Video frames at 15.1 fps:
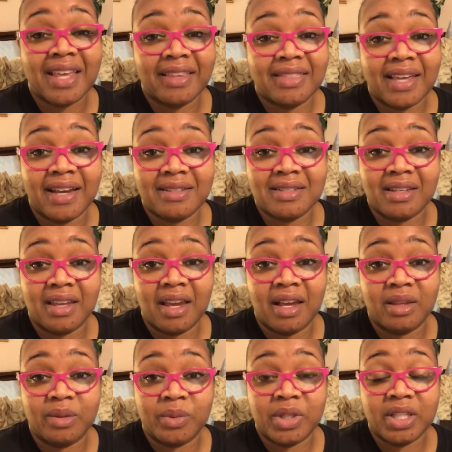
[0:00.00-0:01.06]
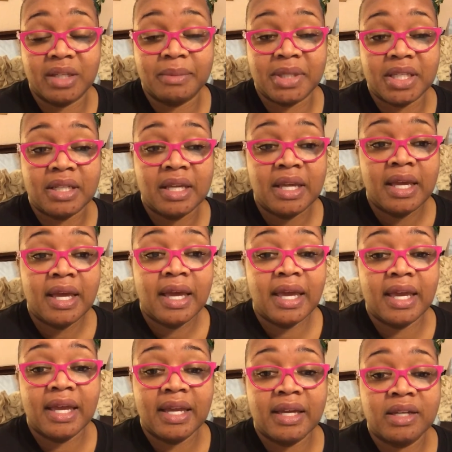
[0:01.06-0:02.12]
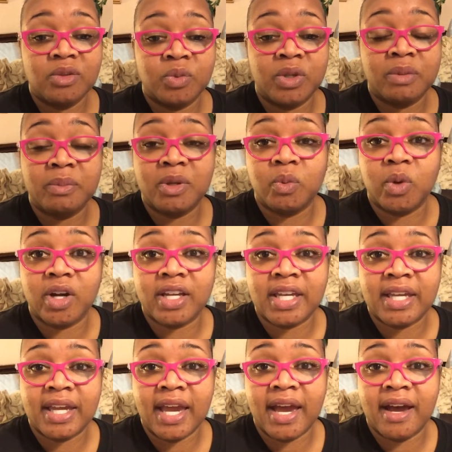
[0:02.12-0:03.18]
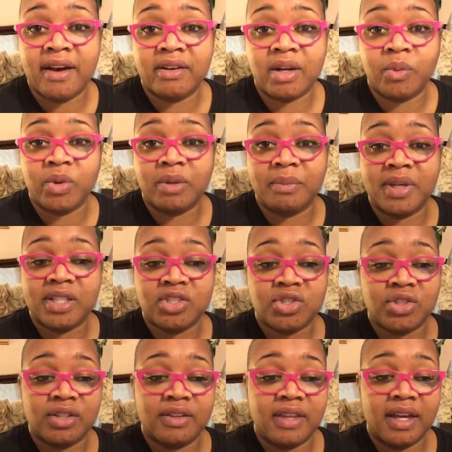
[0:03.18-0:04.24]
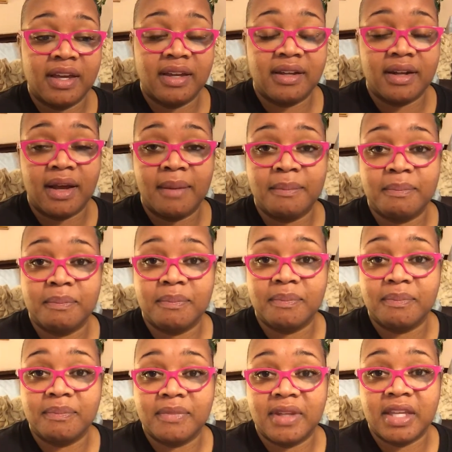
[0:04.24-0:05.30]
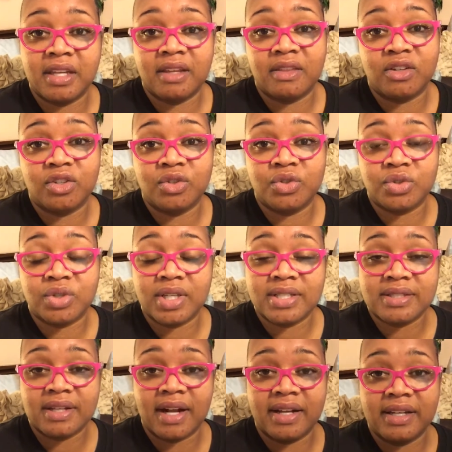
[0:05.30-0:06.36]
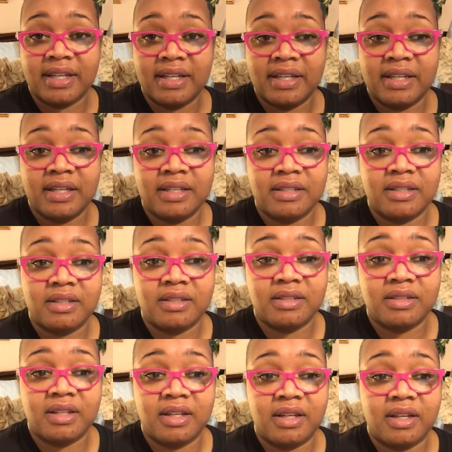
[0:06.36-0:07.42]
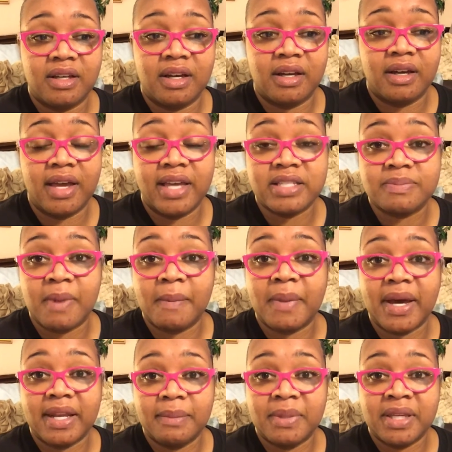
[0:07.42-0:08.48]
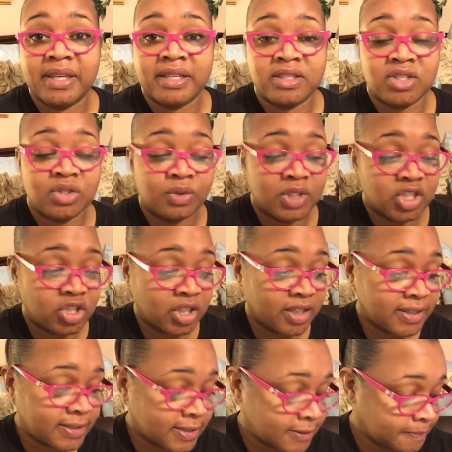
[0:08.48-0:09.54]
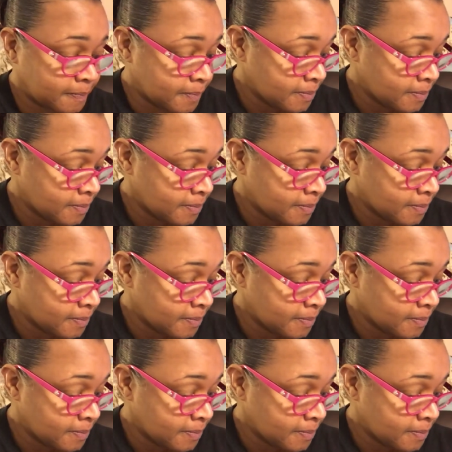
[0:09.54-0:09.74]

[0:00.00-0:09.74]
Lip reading: that 1,000-calorie limit. And with me working out, I want to make sure that I'm getting the nutrients that I need as my body begins to adjust.